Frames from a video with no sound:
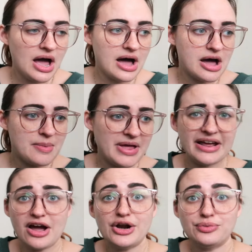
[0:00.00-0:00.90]
um, and
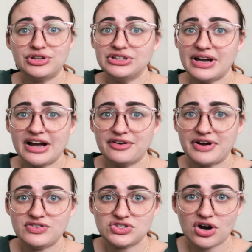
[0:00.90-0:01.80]
I got a really, I got a
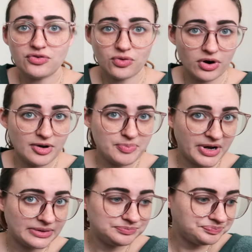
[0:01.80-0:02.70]
five star for it,
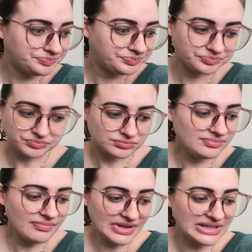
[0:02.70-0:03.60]
but
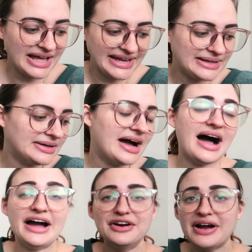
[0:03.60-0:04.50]
like
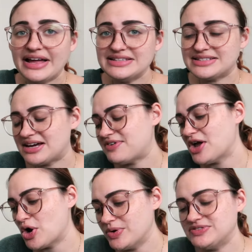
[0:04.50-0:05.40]
higher end stuff I
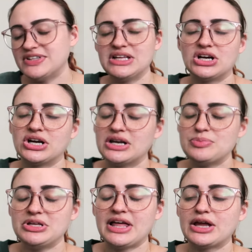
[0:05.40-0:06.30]
always feel like are gonna
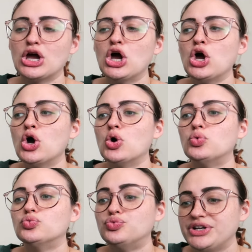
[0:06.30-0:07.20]
be like
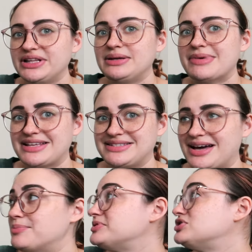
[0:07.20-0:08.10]
really messed
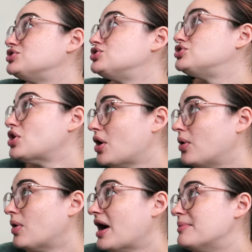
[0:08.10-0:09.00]
up.
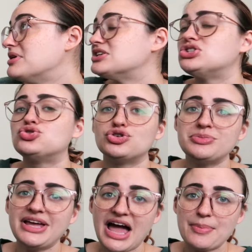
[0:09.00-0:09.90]
So I'm
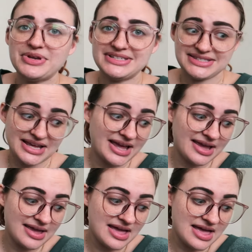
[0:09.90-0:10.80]
extremely happy to
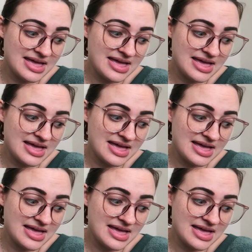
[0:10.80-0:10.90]
say